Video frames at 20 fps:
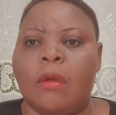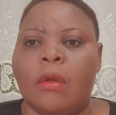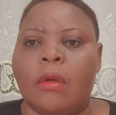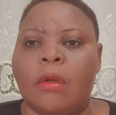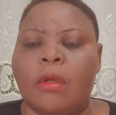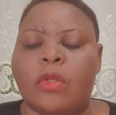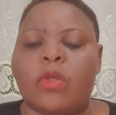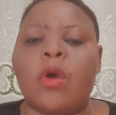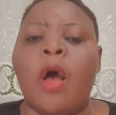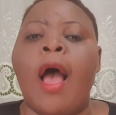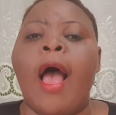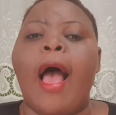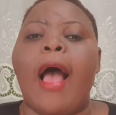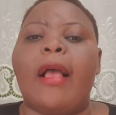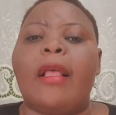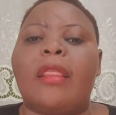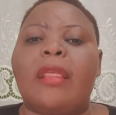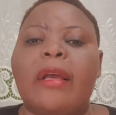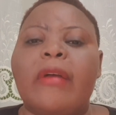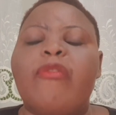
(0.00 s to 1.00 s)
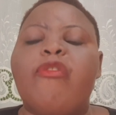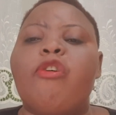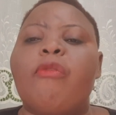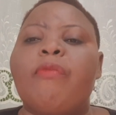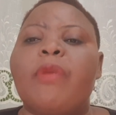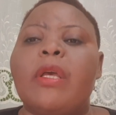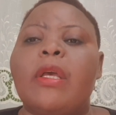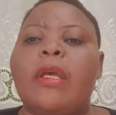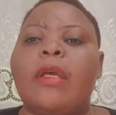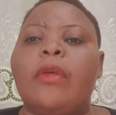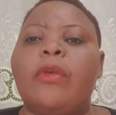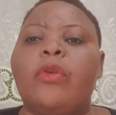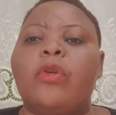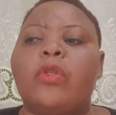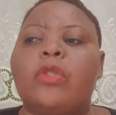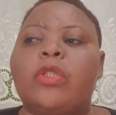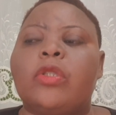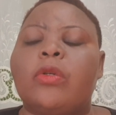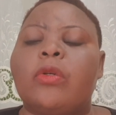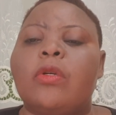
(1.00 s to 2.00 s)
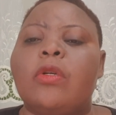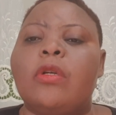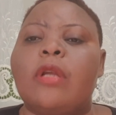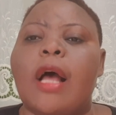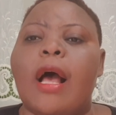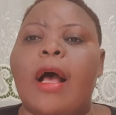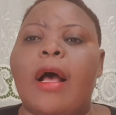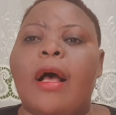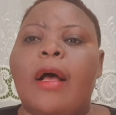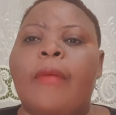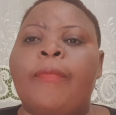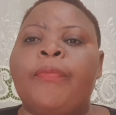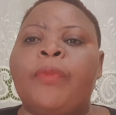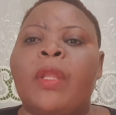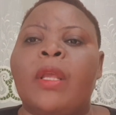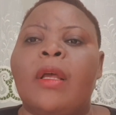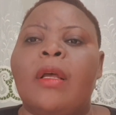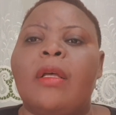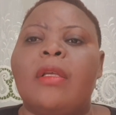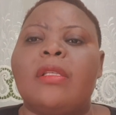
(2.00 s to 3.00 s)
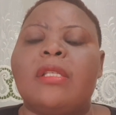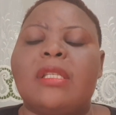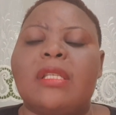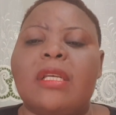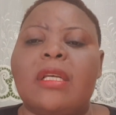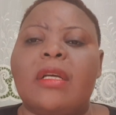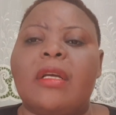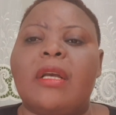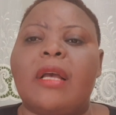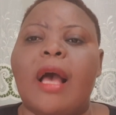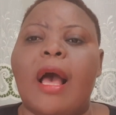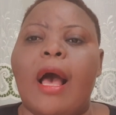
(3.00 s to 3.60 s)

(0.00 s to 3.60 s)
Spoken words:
So I think for me, you should seek